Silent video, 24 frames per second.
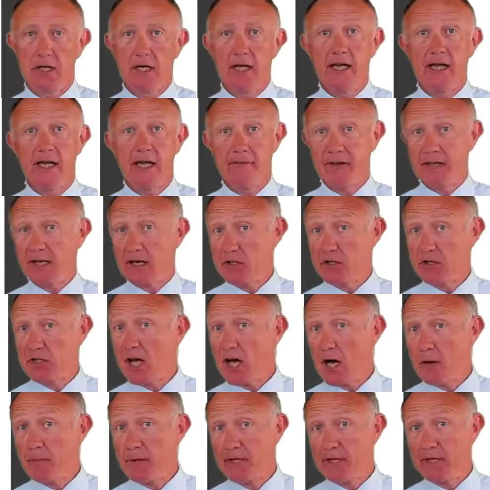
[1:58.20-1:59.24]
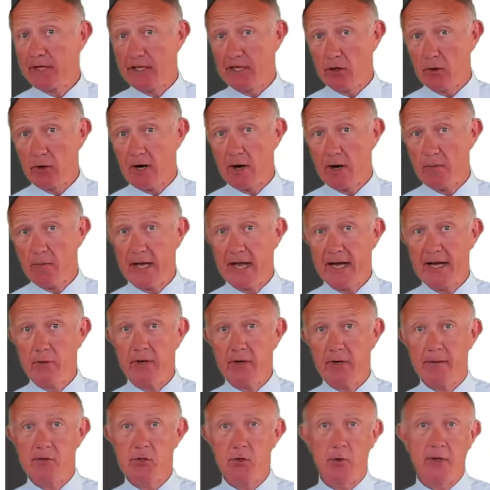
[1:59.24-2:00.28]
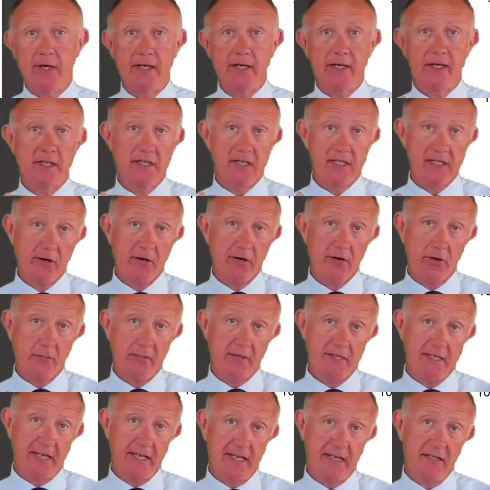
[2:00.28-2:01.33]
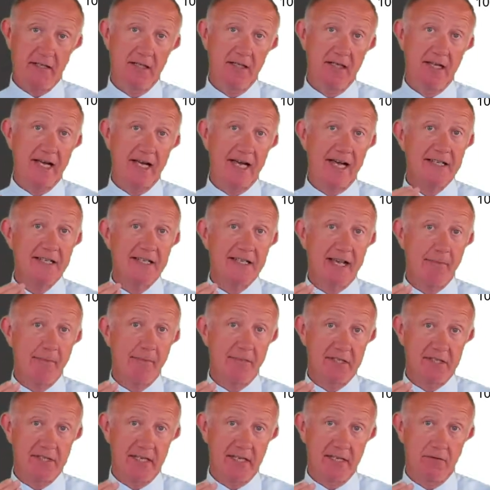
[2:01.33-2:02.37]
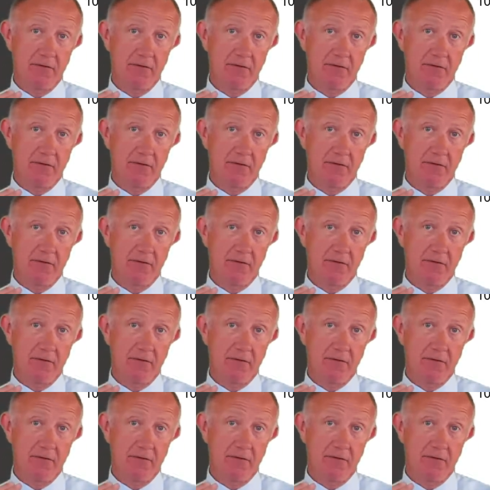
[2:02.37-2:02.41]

If it goes up, it can go up anywhere between 0% and 10%.